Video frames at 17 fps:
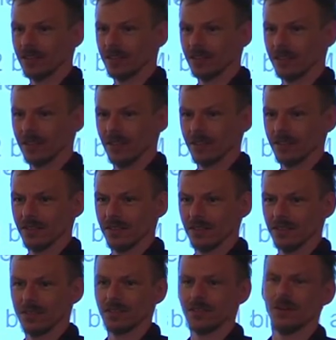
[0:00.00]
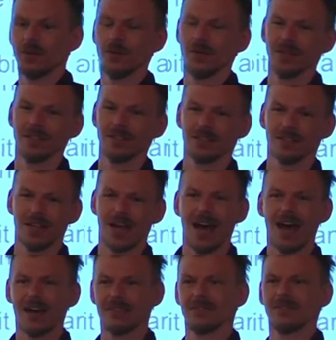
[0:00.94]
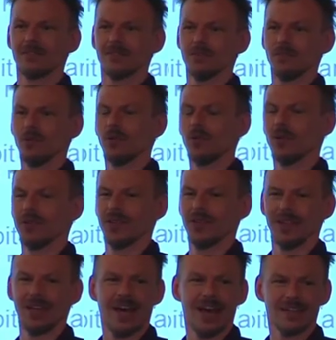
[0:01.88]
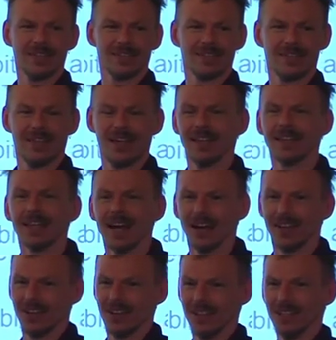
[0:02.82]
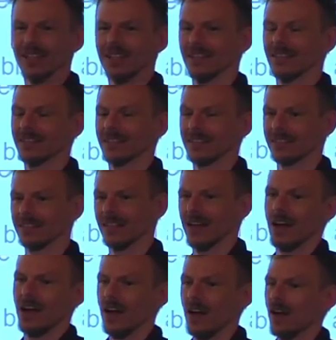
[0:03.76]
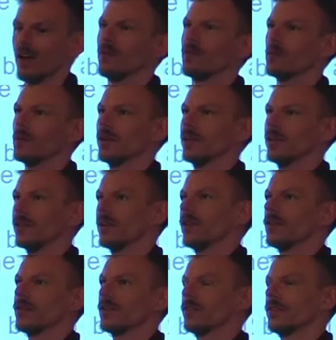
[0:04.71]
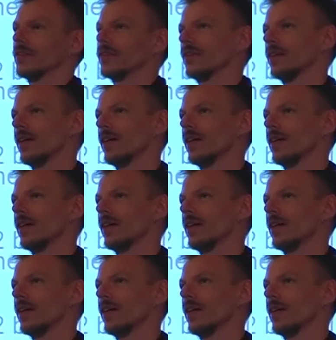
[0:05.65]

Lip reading: and so it's as supported as any other Linux, Windows,